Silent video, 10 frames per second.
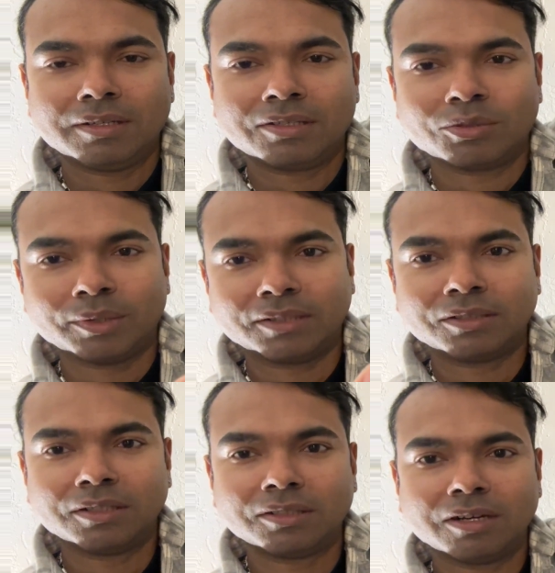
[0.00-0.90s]
So when I
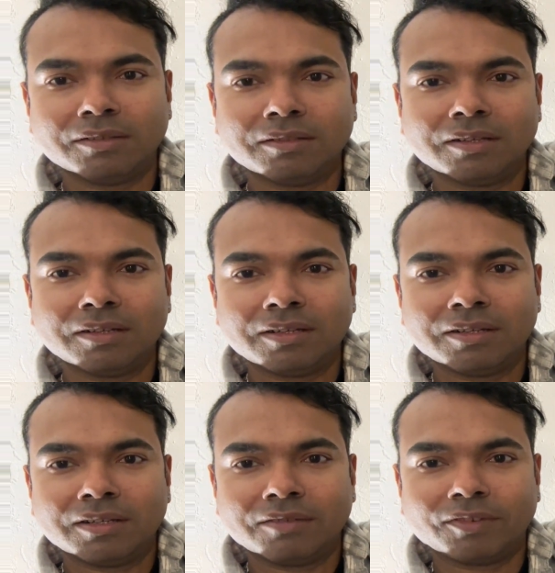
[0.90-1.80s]
turn it on,
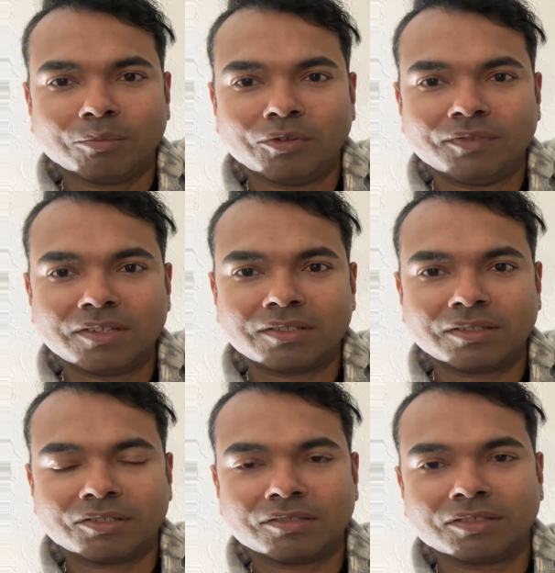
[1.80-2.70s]
if I move this
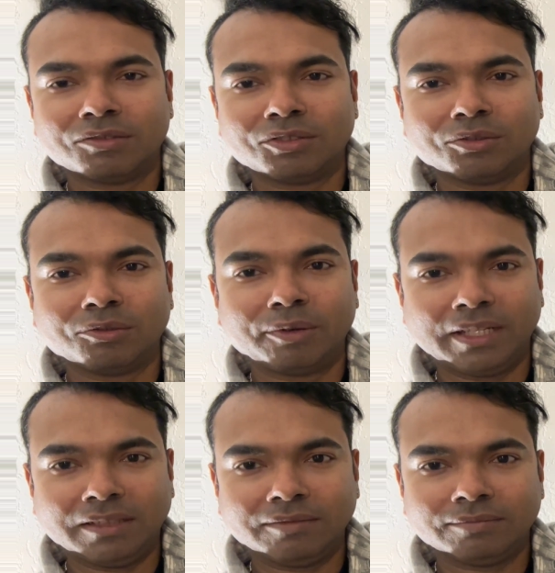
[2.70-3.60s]
will turn to
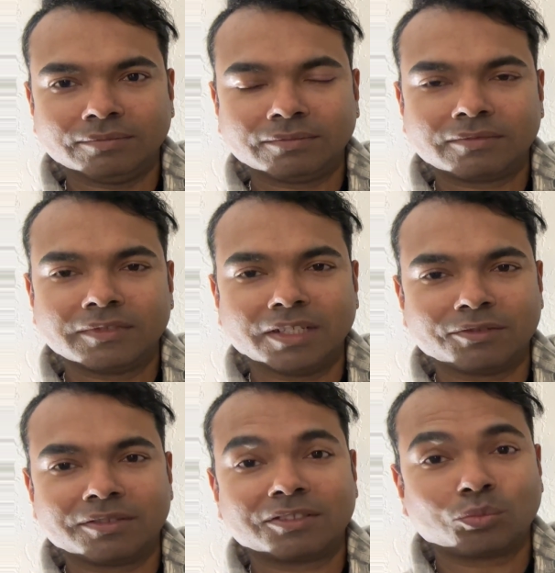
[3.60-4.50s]
green.
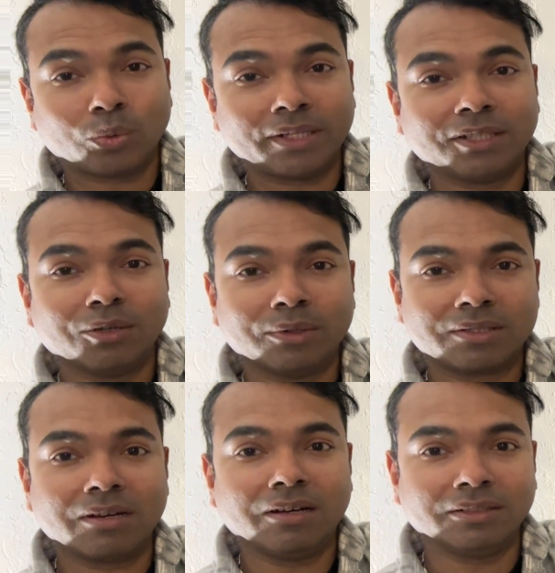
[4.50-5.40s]
That's when I know it's
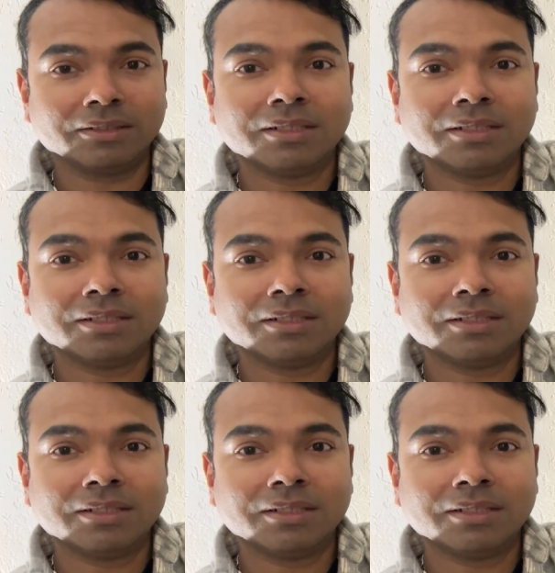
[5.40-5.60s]
on.